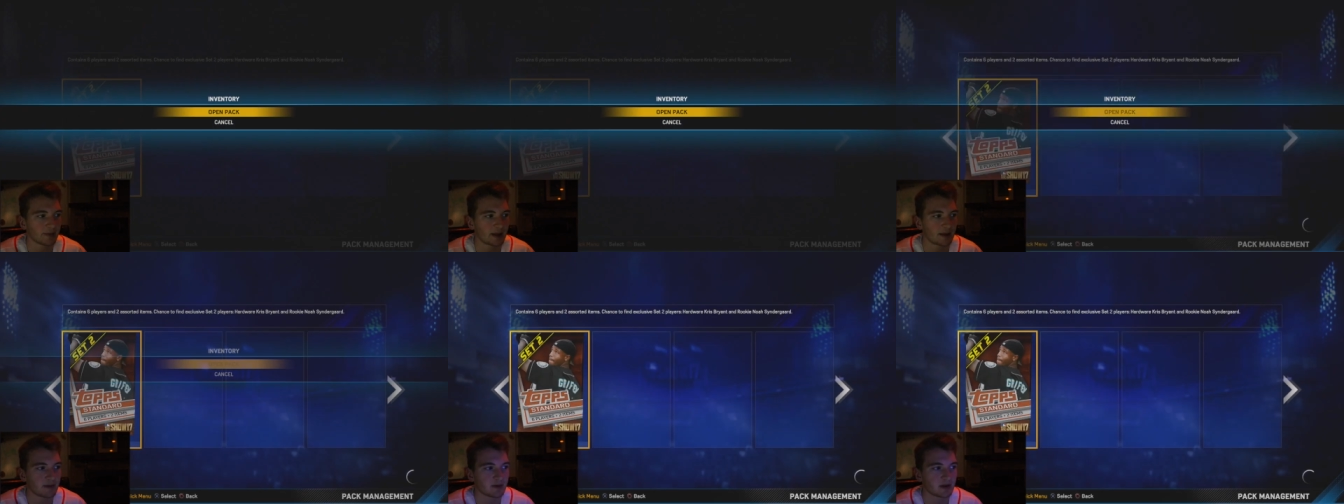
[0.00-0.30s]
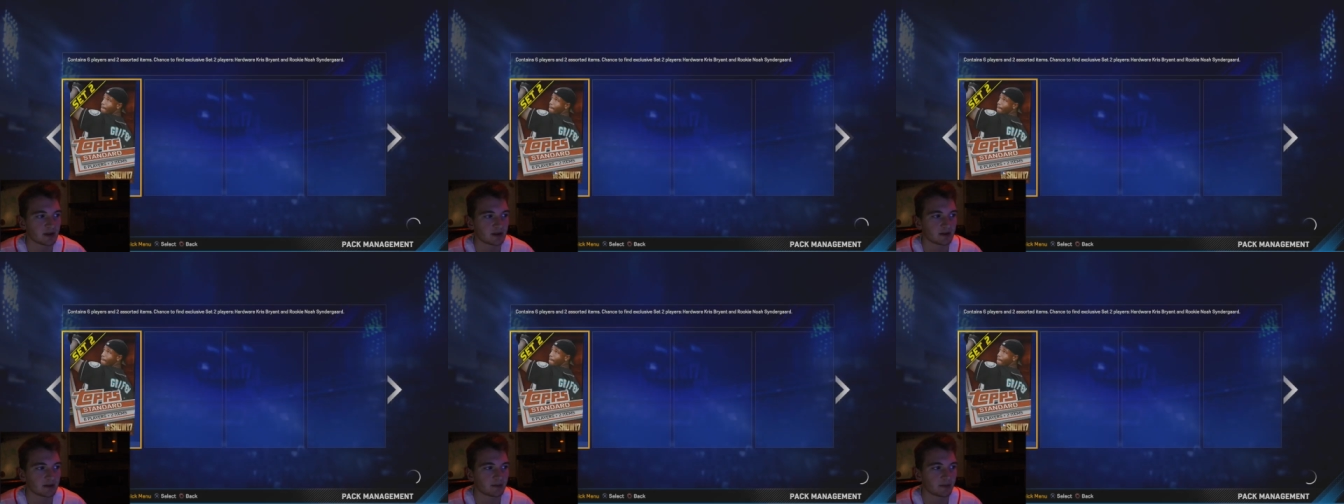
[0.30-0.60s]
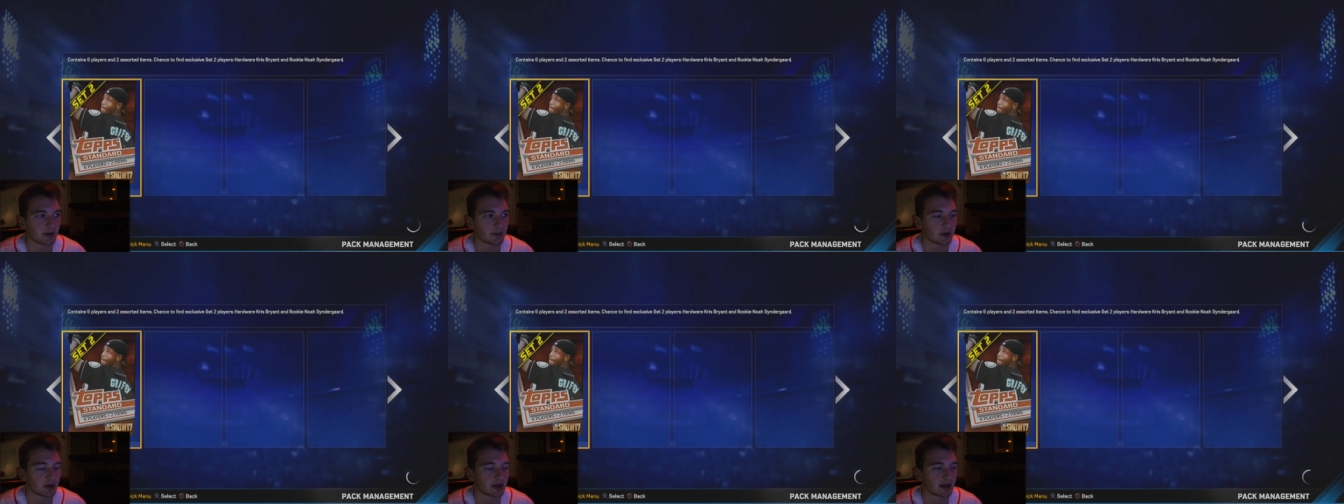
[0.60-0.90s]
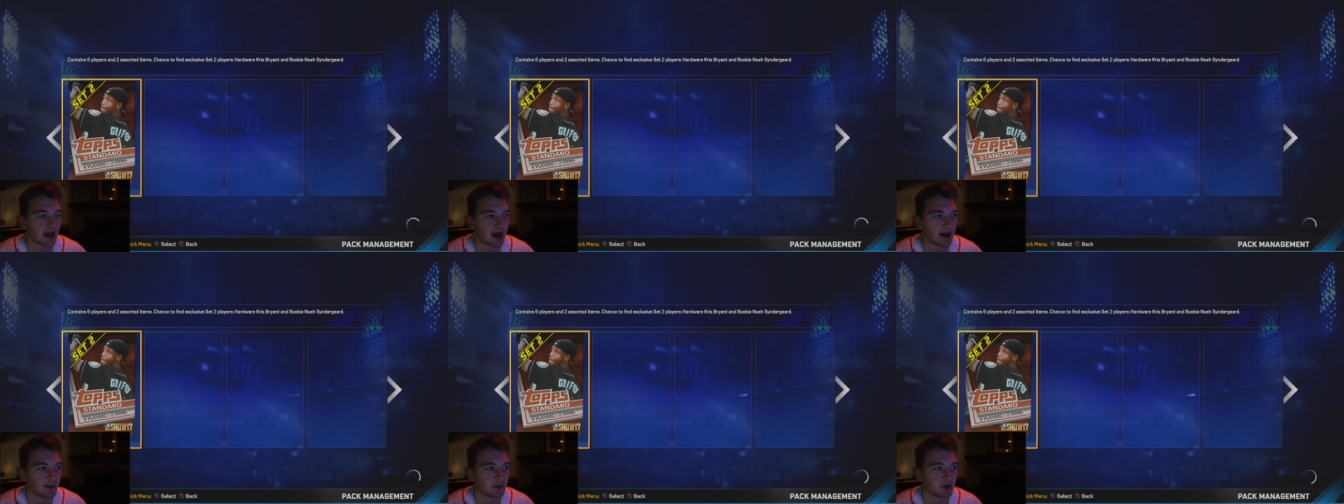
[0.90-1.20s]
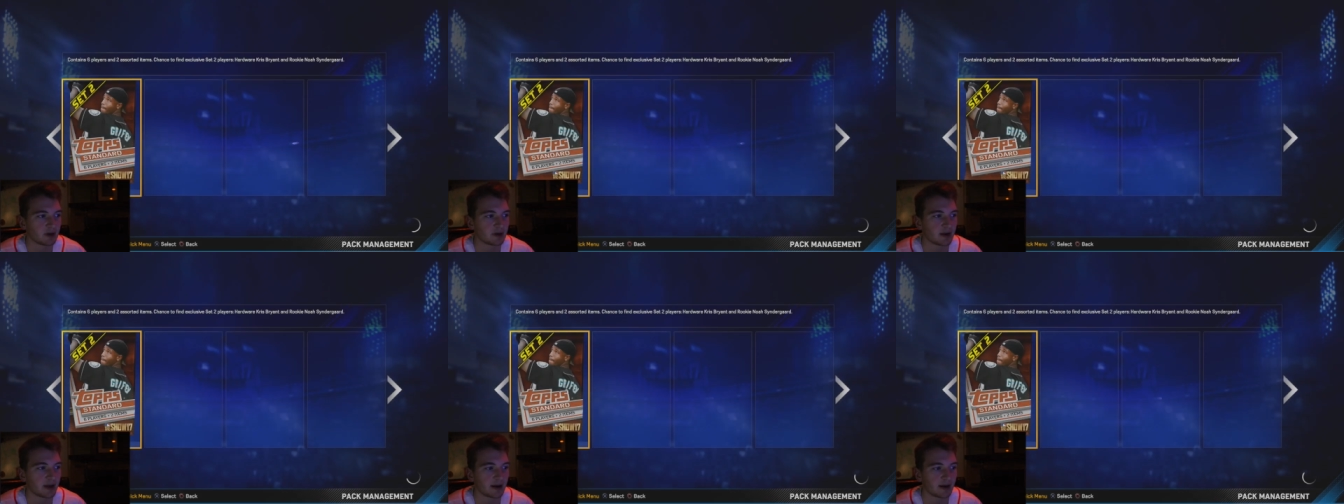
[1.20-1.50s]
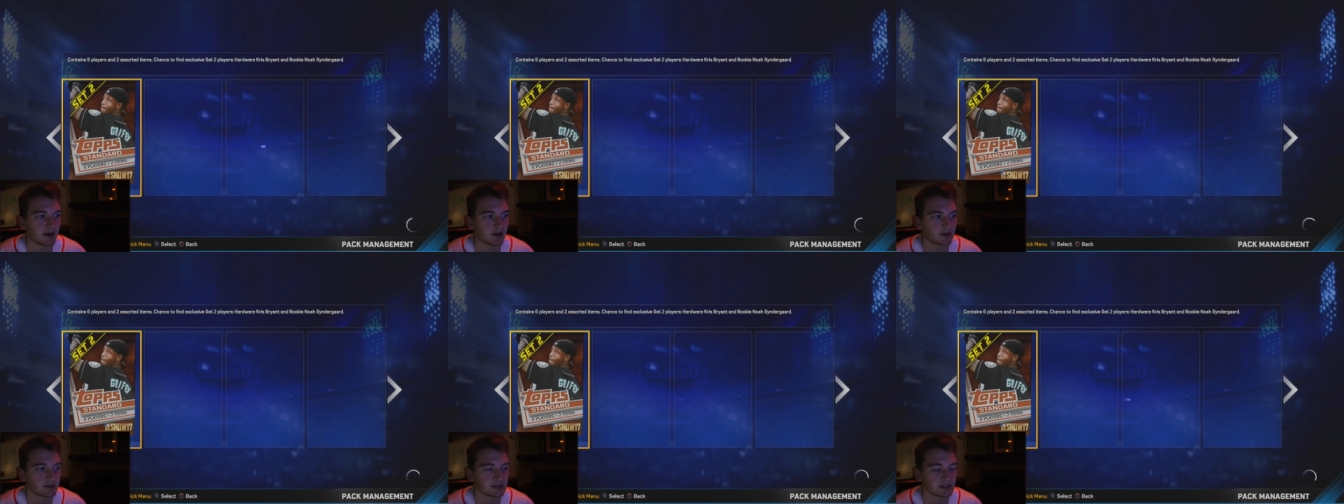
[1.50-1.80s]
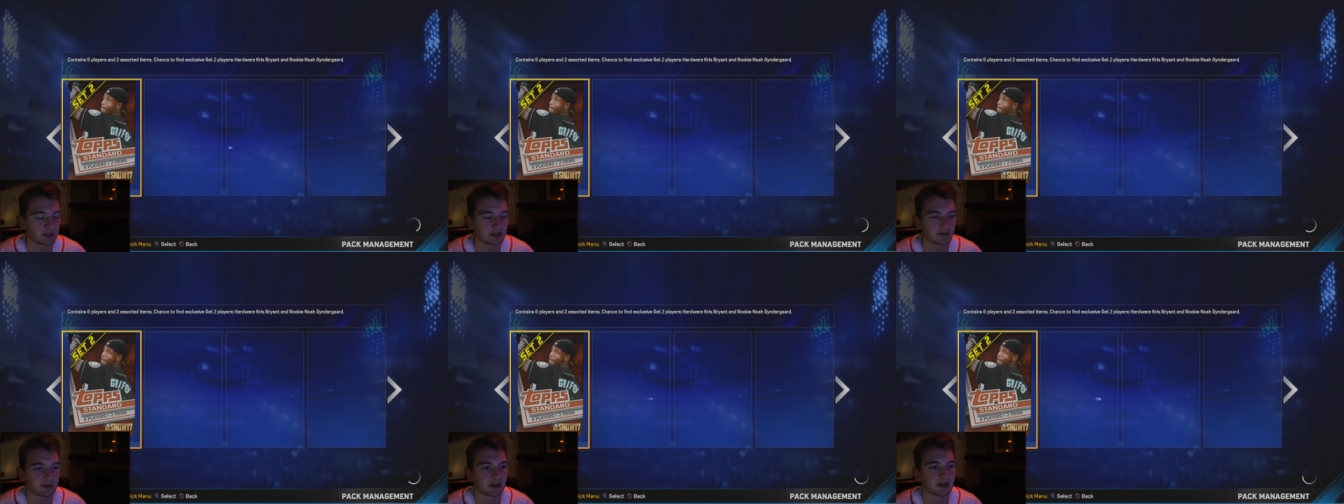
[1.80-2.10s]
maybe? Maybe a common? I don't know,
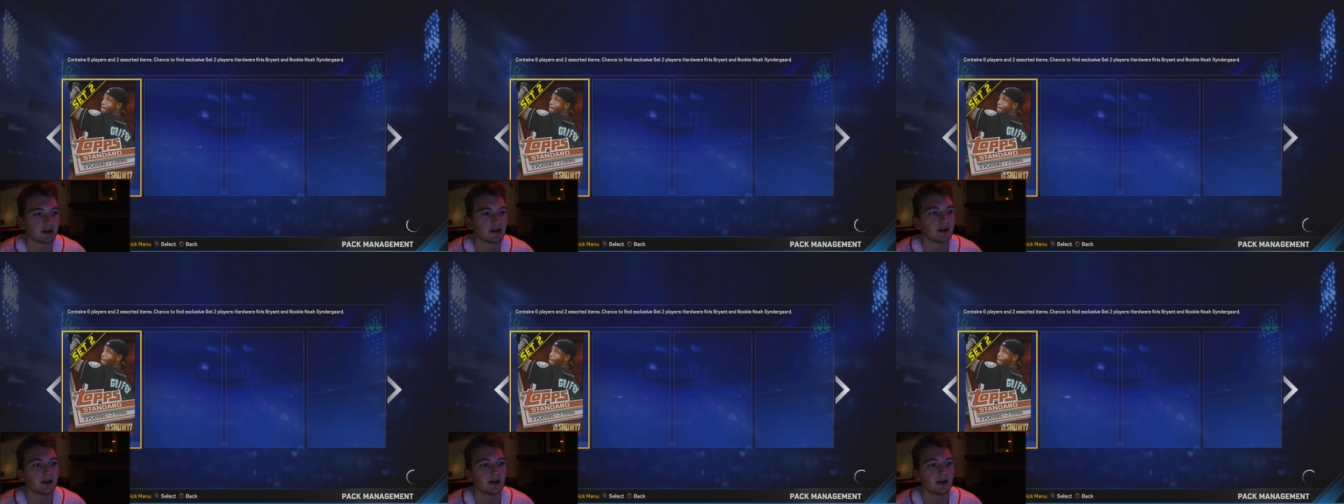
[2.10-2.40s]
silver.